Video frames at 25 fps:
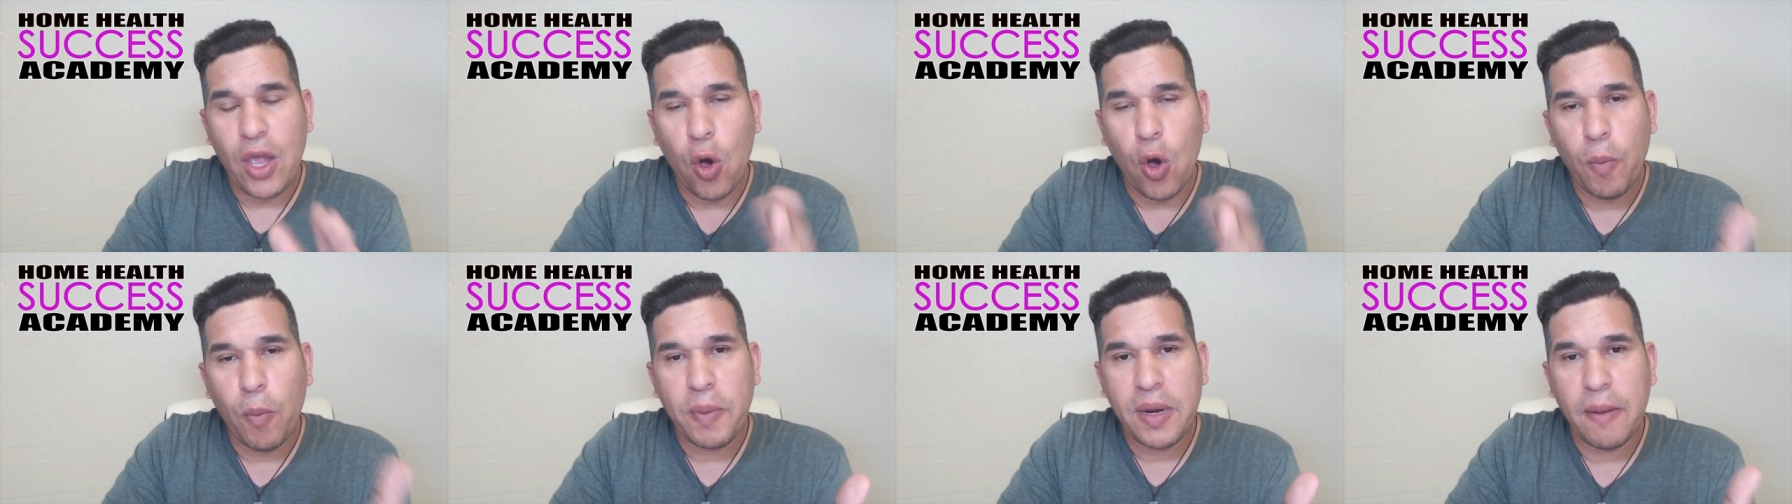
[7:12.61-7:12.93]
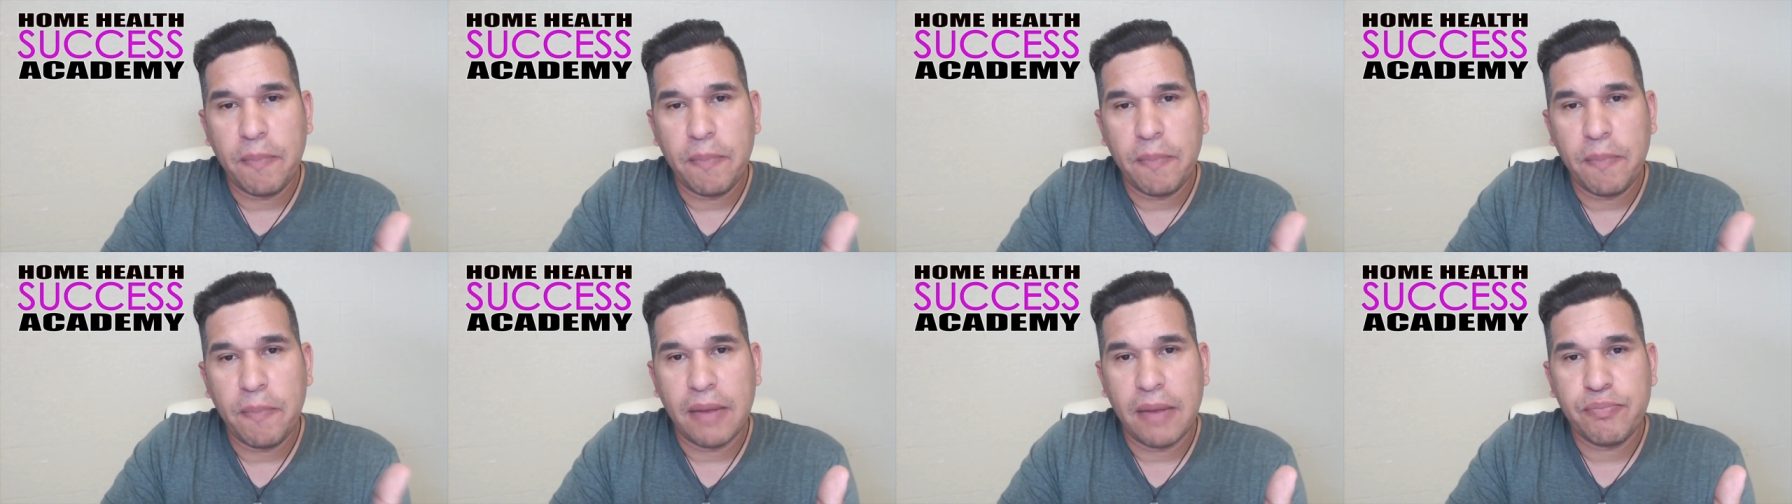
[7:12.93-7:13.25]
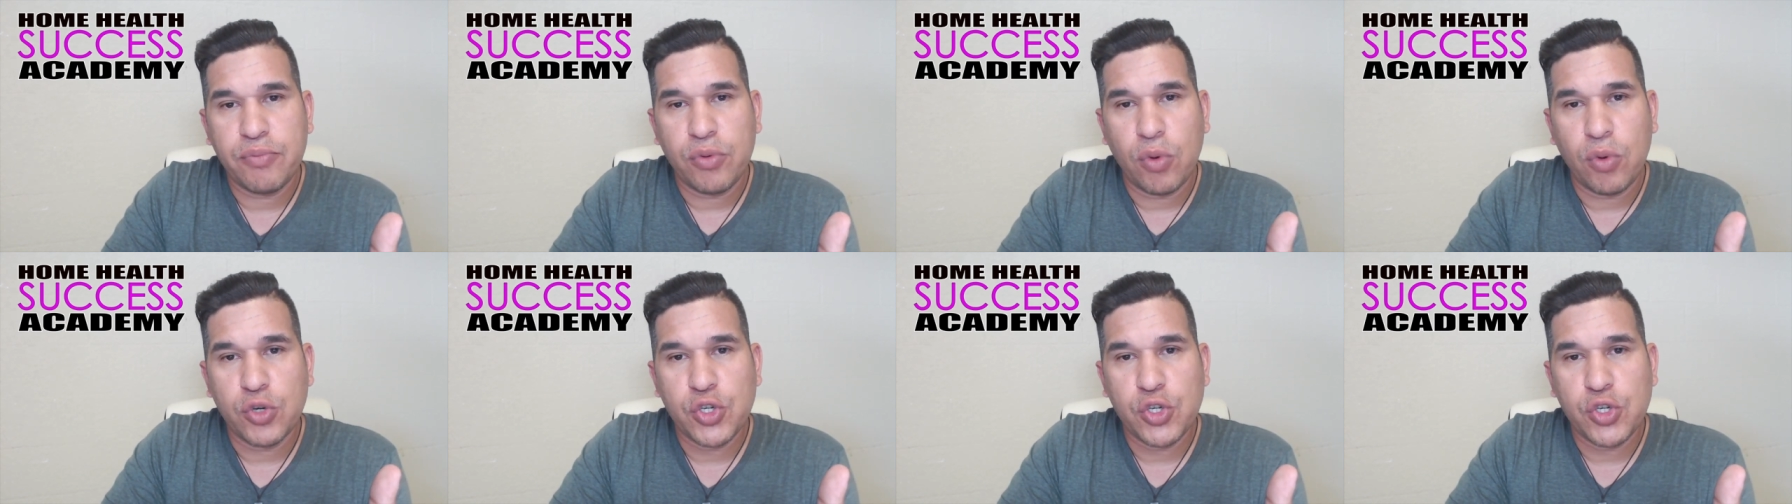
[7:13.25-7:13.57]
open up that
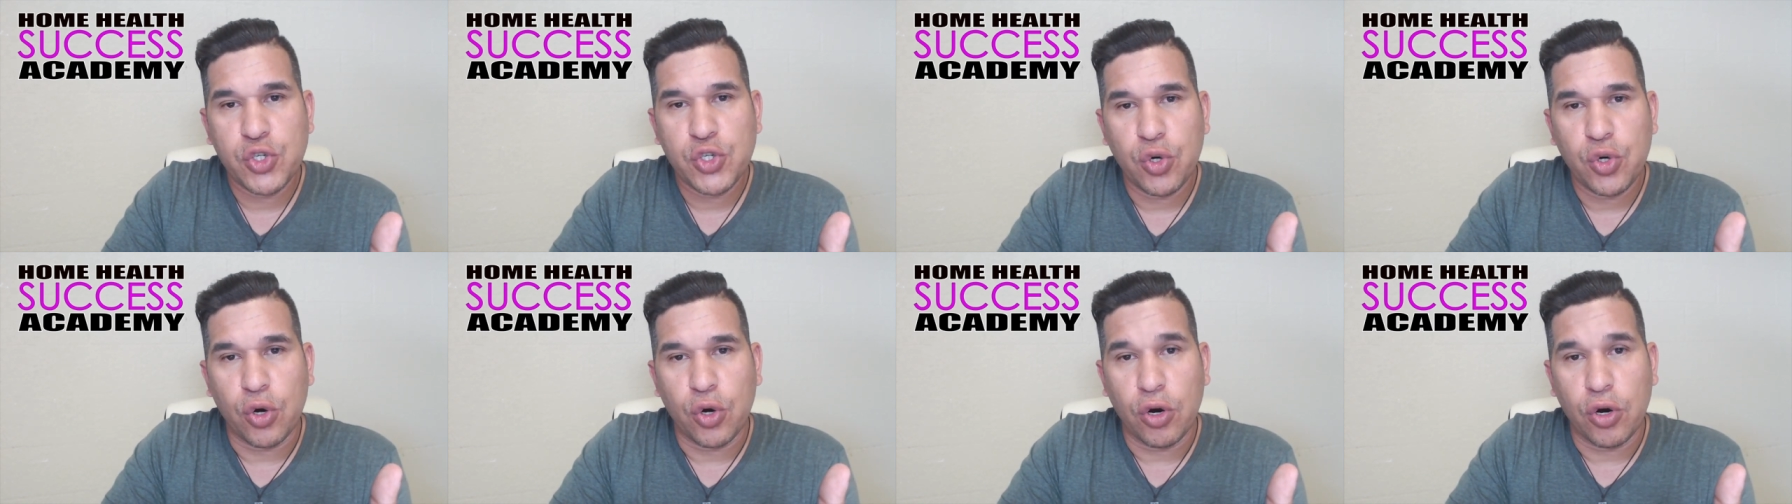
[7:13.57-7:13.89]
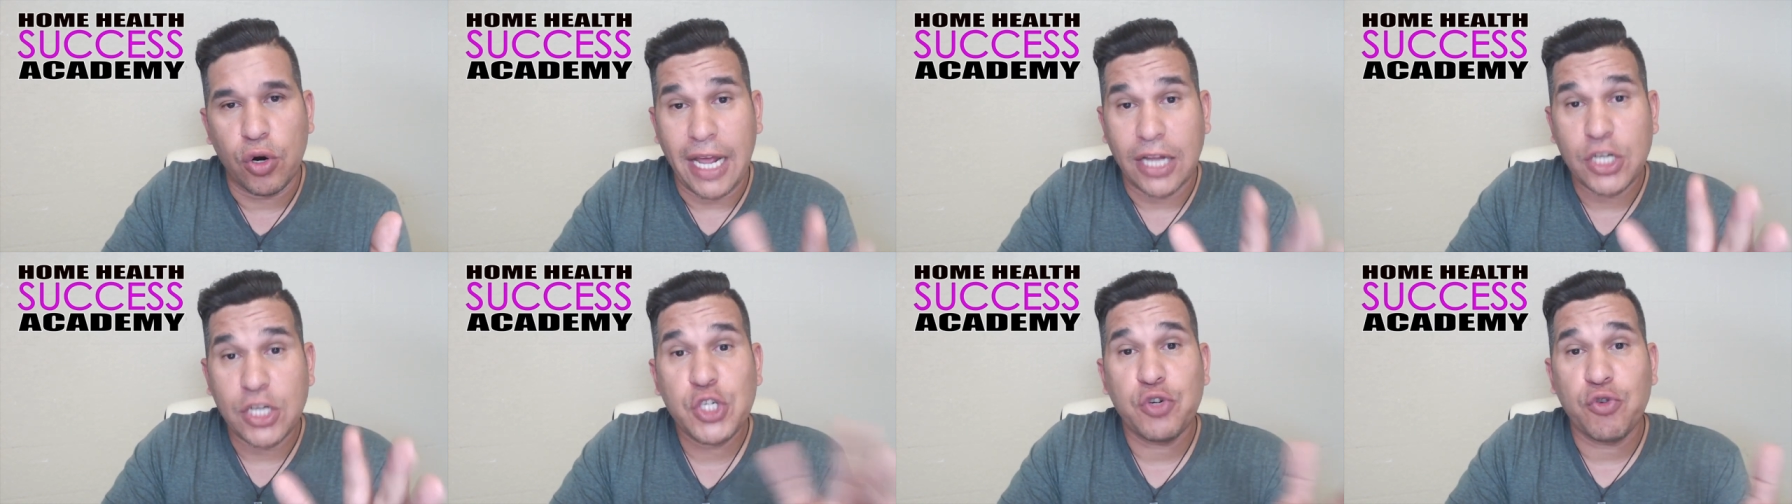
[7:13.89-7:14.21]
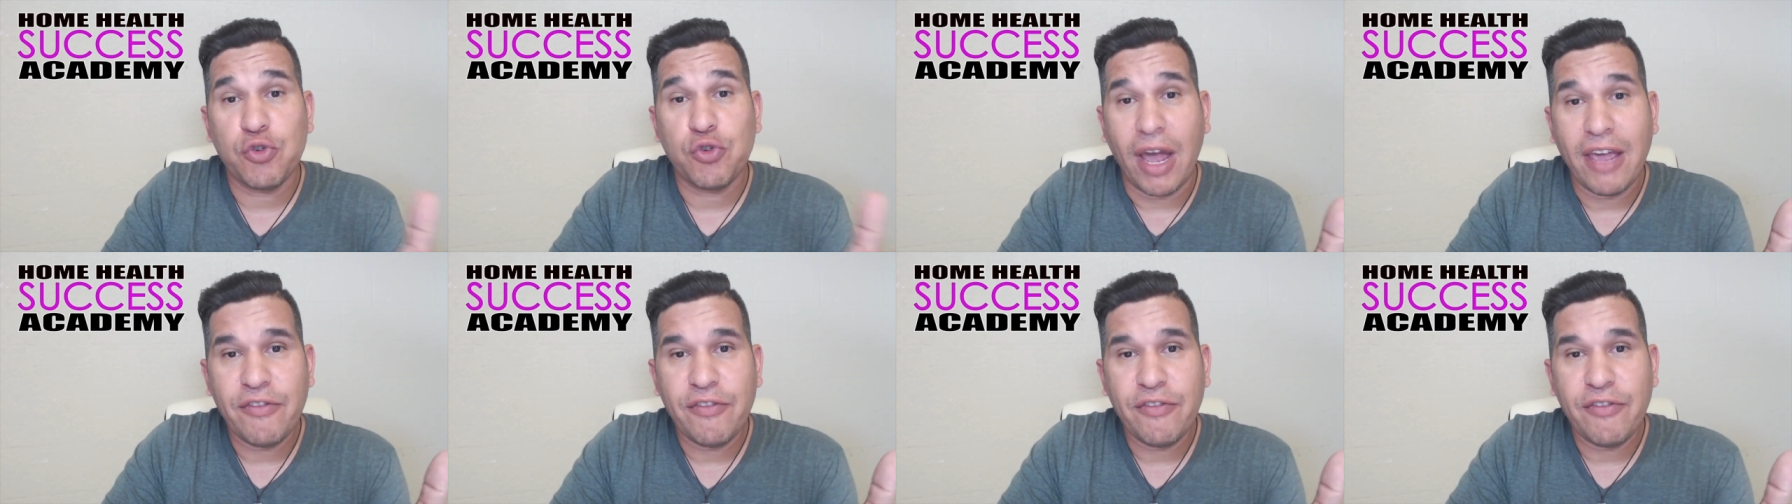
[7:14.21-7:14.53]
brochure, that
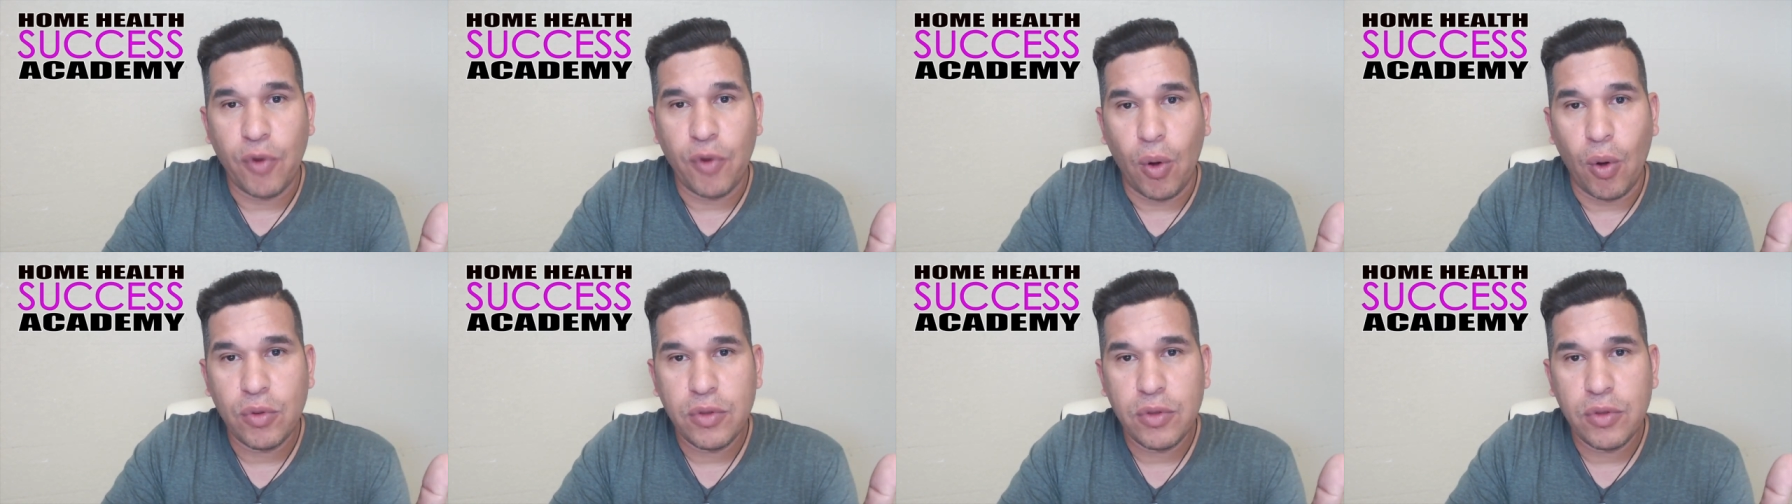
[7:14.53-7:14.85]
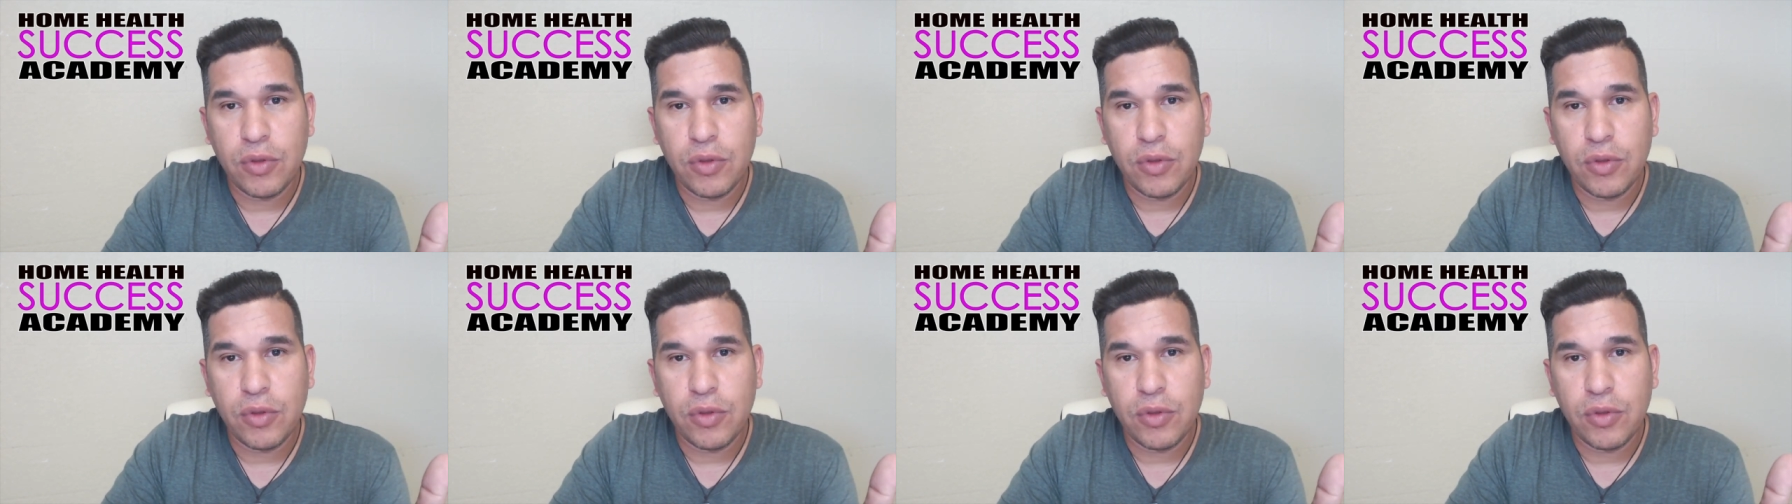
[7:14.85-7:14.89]
trifold,